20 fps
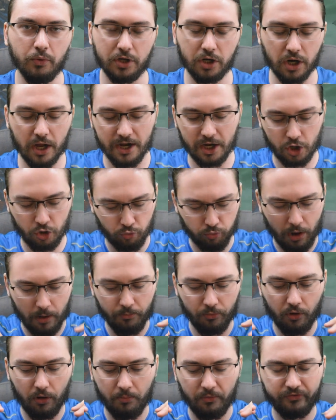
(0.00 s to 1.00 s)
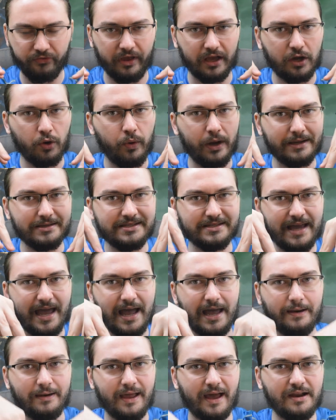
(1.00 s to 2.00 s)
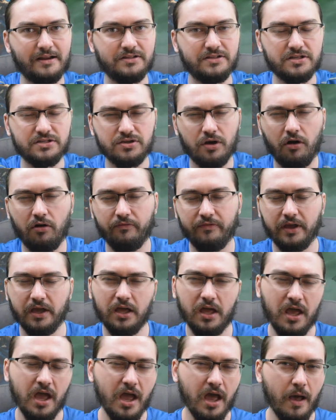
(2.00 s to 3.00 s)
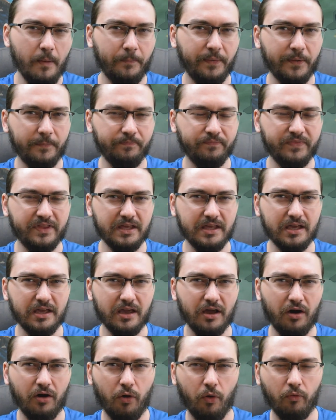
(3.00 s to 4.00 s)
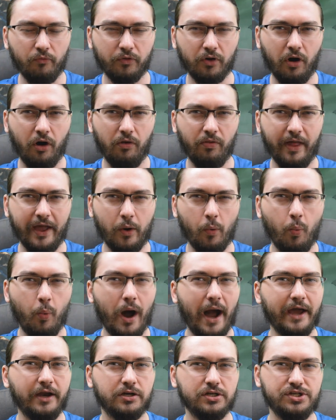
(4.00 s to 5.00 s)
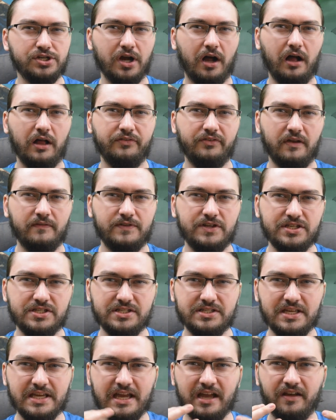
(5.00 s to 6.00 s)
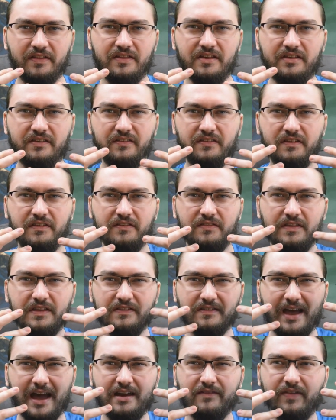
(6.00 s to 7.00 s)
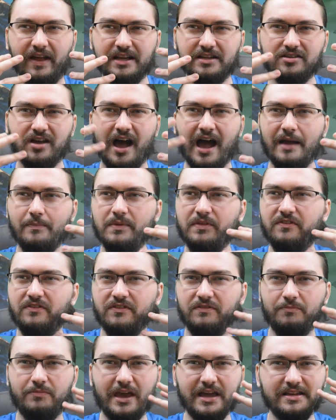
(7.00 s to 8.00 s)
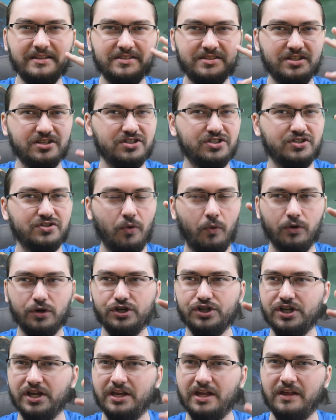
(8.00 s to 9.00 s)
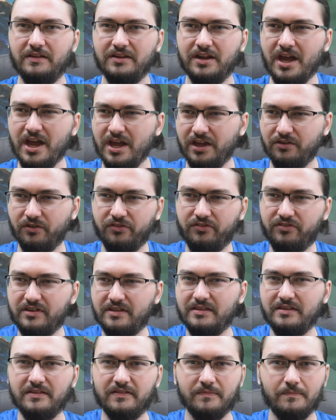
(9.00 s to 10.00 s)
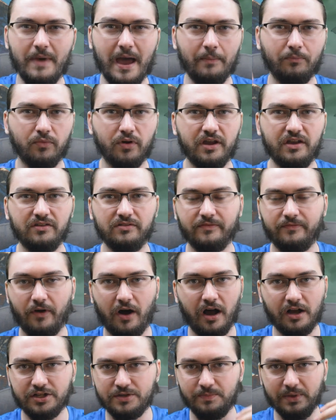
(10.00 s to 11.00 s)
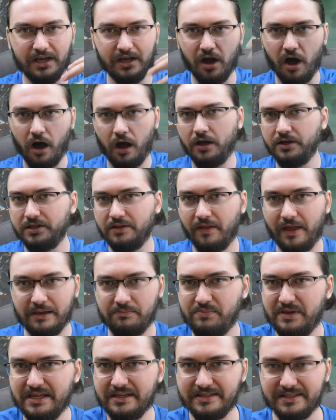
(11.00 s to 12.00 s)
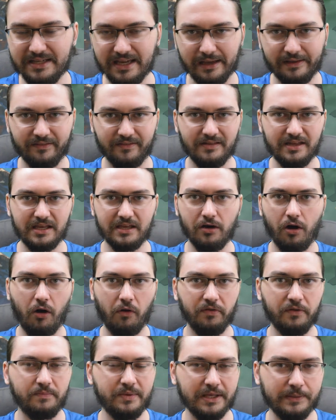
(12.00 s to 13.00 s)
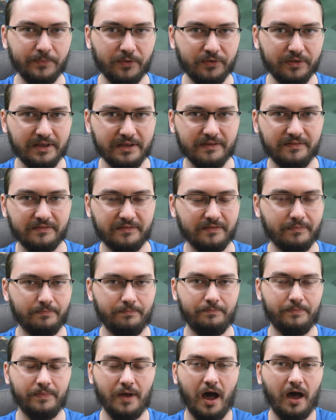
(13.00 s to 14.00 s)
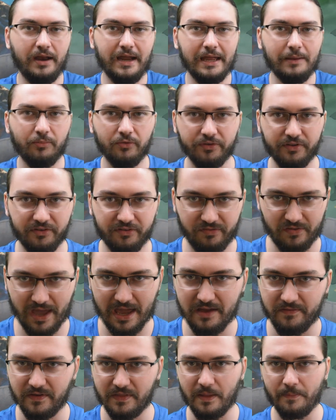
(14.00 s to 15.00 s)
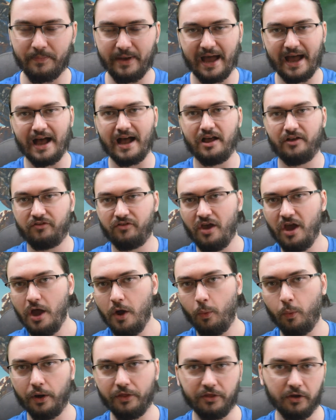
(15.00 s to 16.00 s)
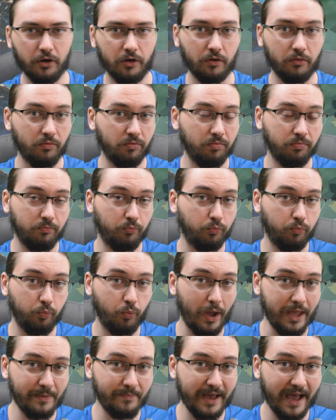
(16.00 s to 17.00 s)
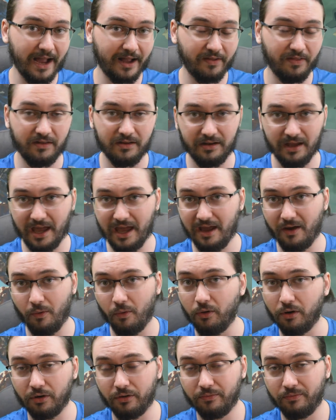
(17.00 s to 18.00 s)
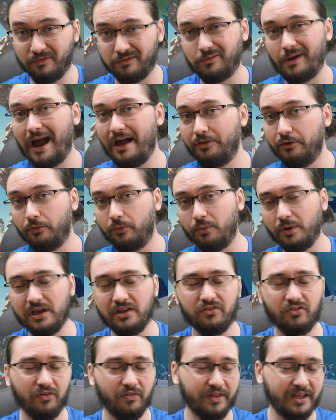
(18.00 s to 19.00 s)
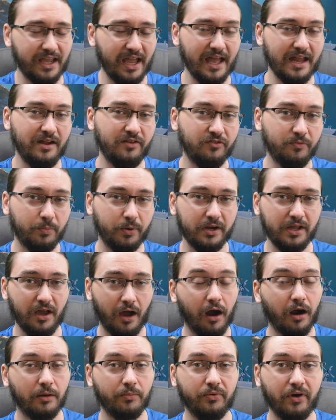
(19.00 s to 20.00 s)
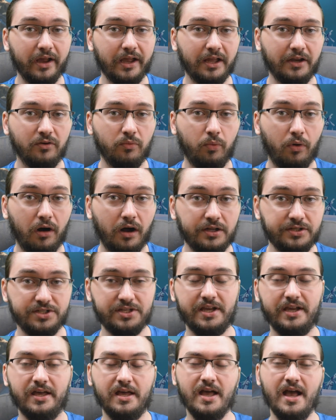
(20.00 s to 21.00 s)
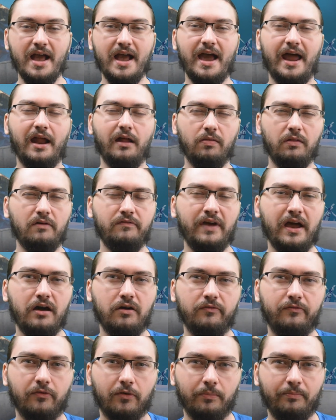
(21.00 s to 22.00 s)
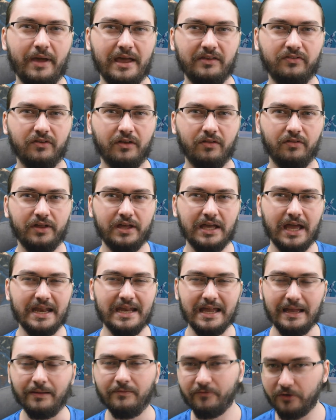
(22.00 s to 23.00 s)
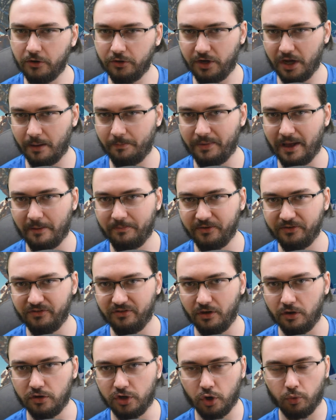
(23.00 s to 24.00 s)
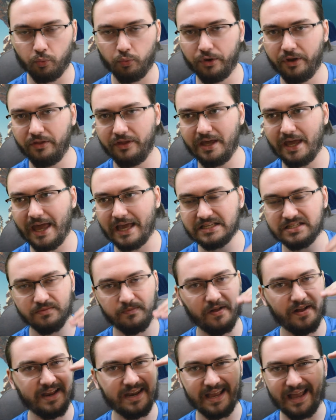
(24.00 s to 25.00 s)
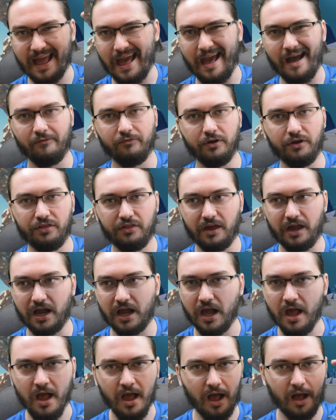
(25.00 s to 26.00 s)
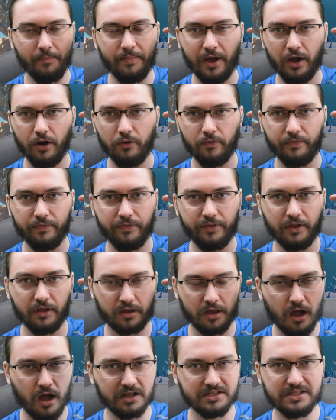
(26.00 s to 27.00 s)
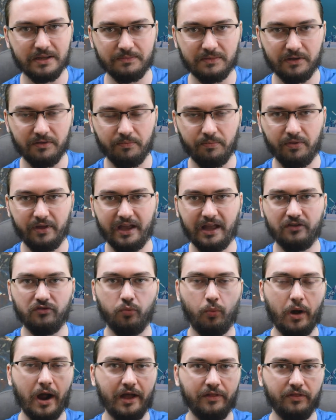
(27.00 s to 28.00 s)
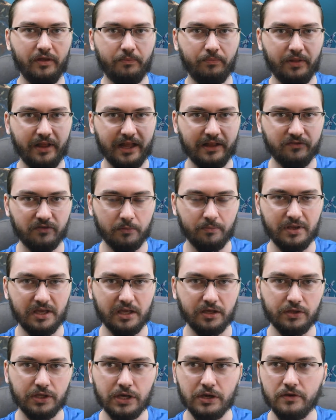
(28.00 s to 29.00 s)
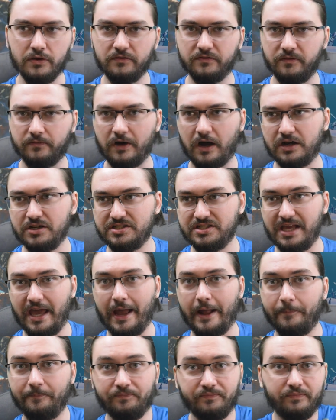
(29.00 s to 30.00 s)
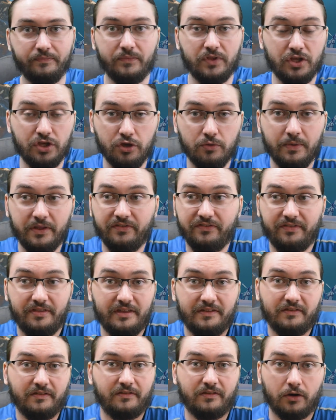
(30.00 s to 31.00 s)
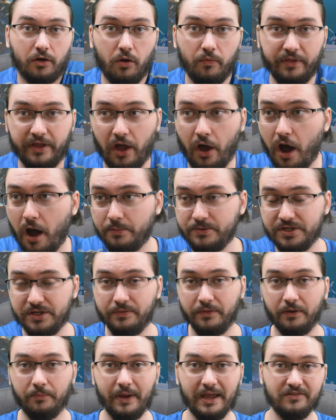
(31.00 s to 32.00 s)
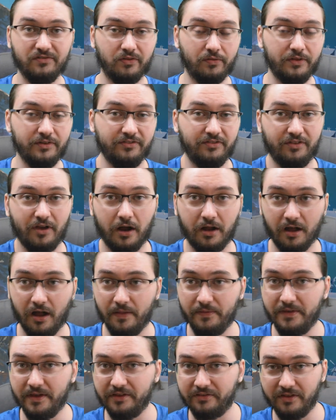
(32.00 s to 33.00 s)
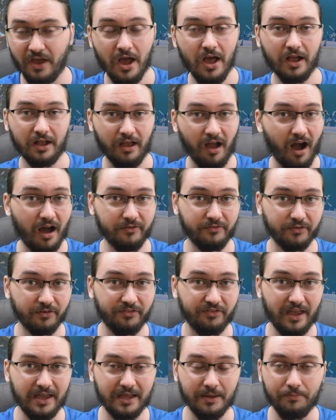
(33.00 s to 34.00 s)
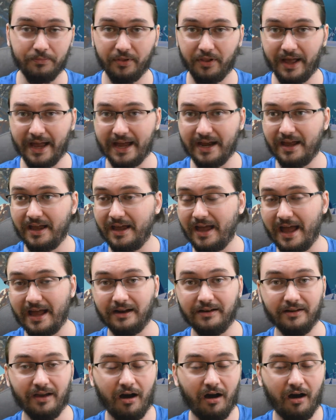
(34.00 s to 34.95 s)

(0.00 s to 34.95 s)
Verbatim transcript: would kind of crumble, almost like quicksand kind of dissolving. But the overall like wider shots of just seeing this, this kind of like time and space distortion, and you'll see these memories, Vash being haunted like P T S D, all the people he's unable to save in the past, whether way back in the day or rather recently. And it's pretty heartbreaking to watch it. And I love how, for basically an info dump episode, really explaining everything about the concept of the plants, why the plants are being used, Vash saying humans, this is their only option, they're basically stuck on this godforsaken planet, and